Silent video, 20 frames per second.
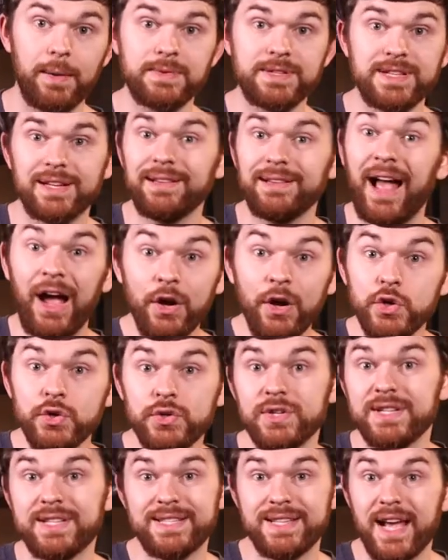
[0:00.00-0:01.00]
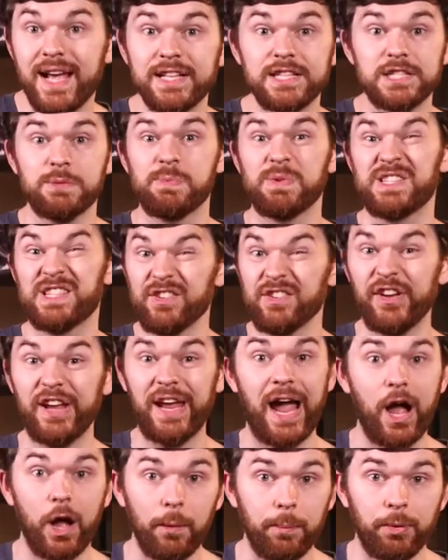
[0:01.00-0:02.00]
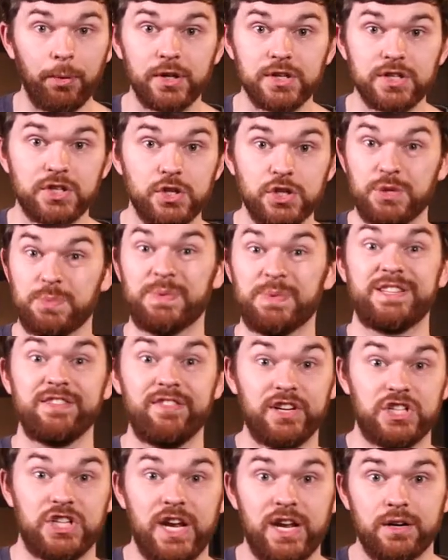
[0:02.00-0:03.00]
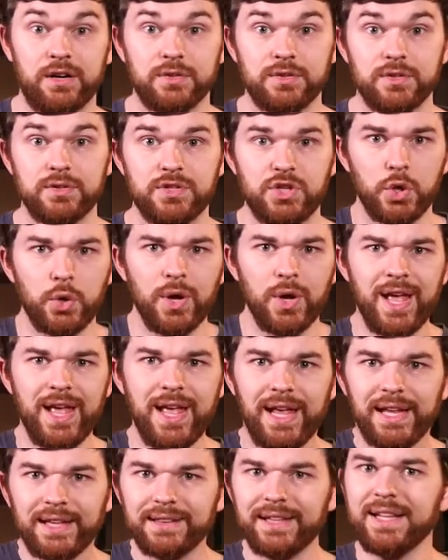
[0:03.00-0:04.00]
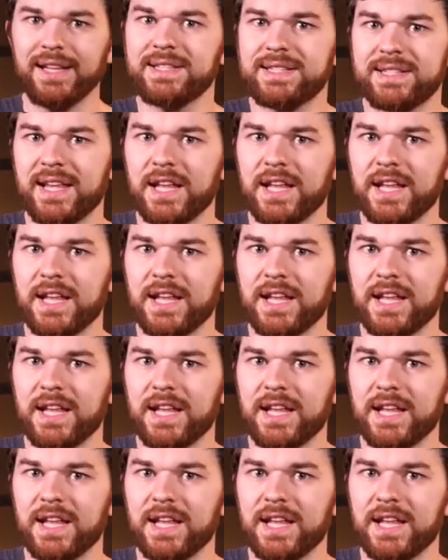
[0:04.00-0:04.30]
that allow you to set specific outputs to specific channels. So let's set